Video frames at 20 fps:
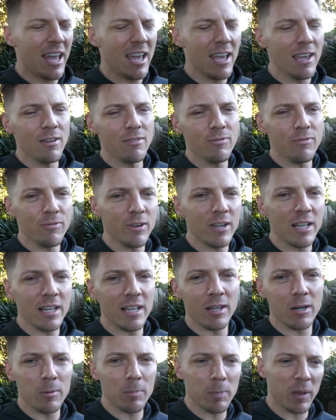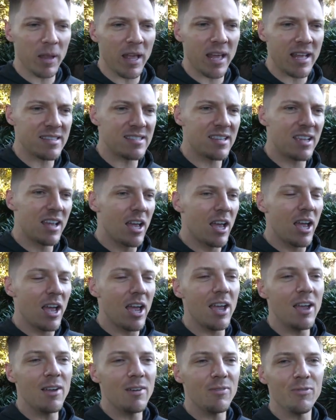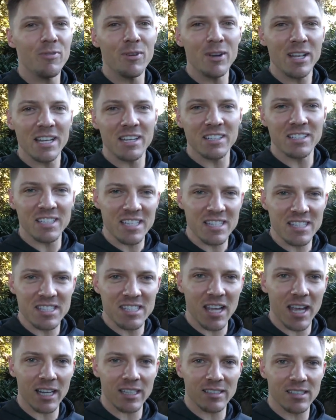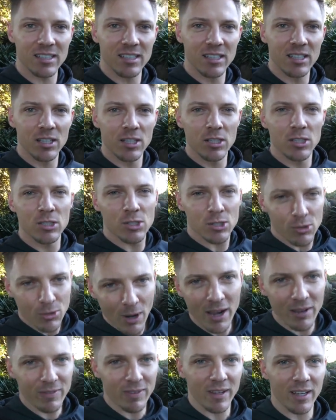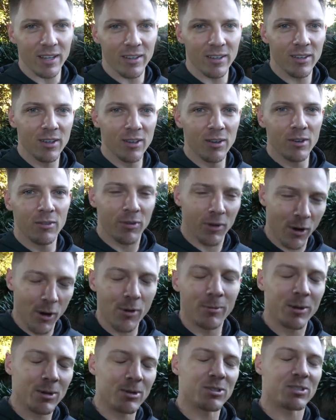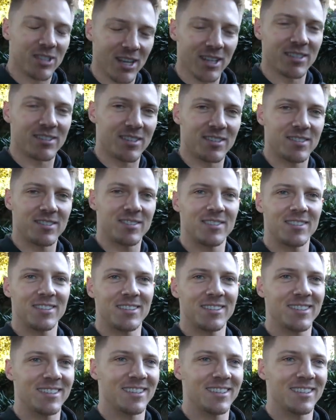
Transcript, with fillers: Every little plant, every little insect, striving for homeostasis.